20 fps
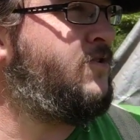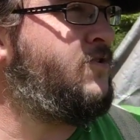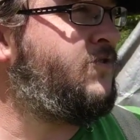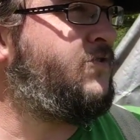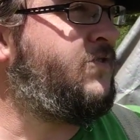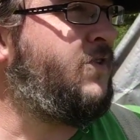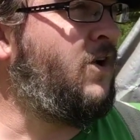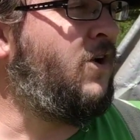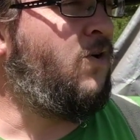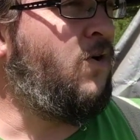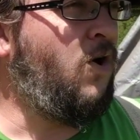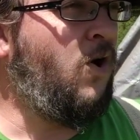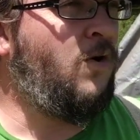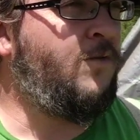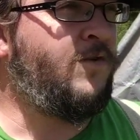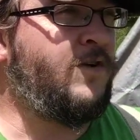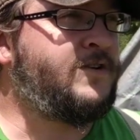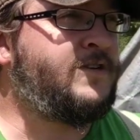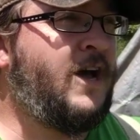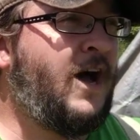So
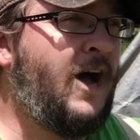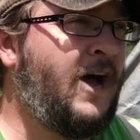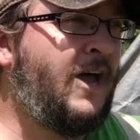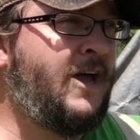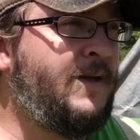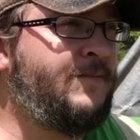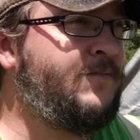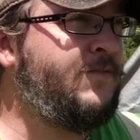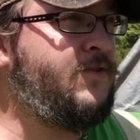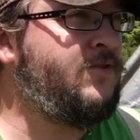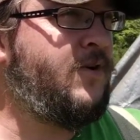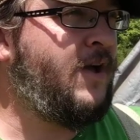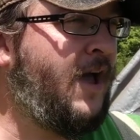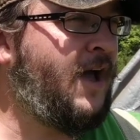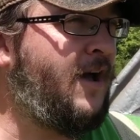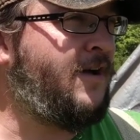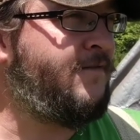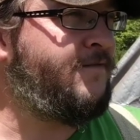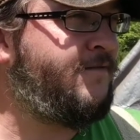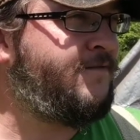over time, you
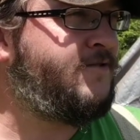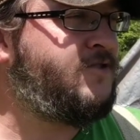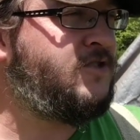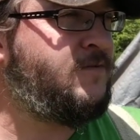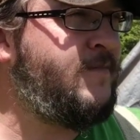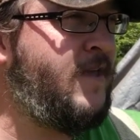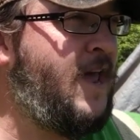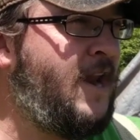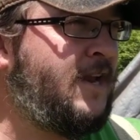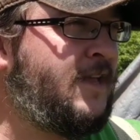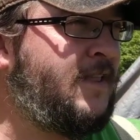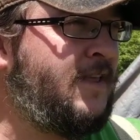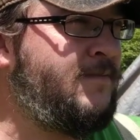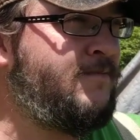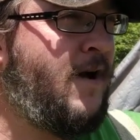have genetically